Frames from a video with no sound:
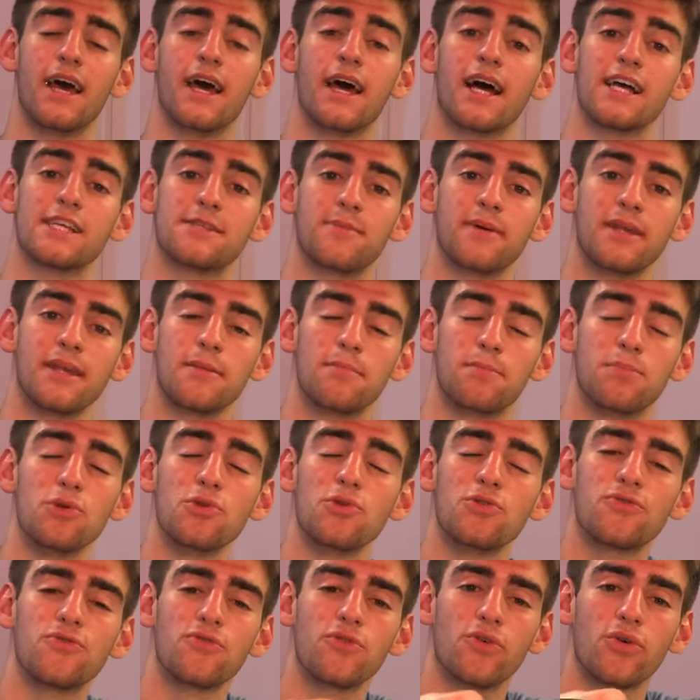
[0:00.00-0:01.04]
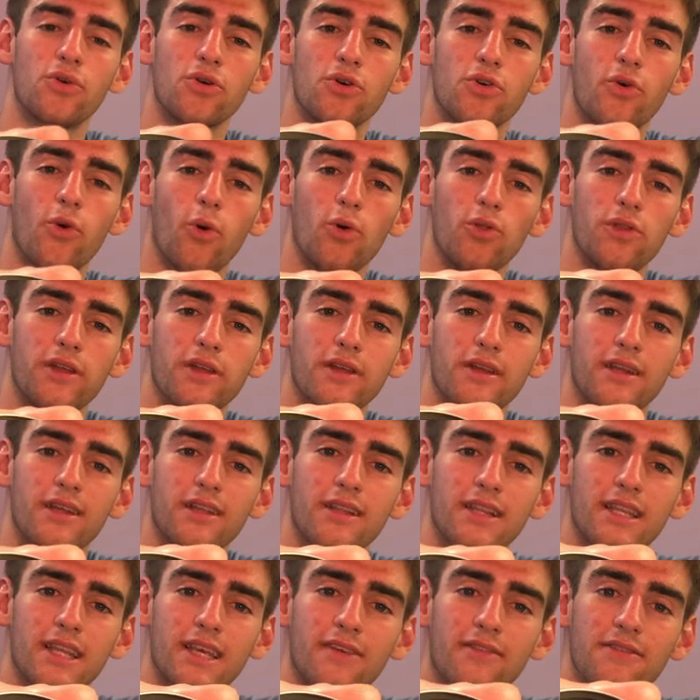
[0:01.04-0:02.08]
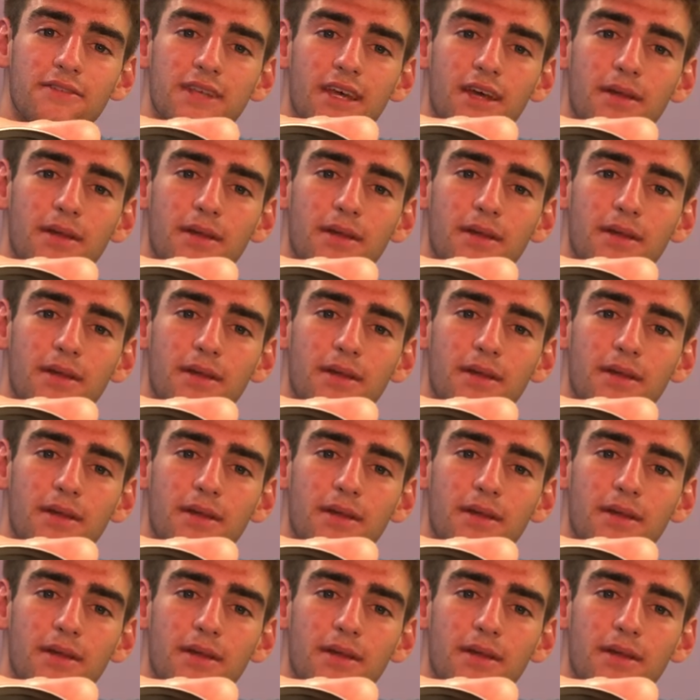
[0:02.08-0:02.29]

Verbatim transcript: has many beautiful golden leaves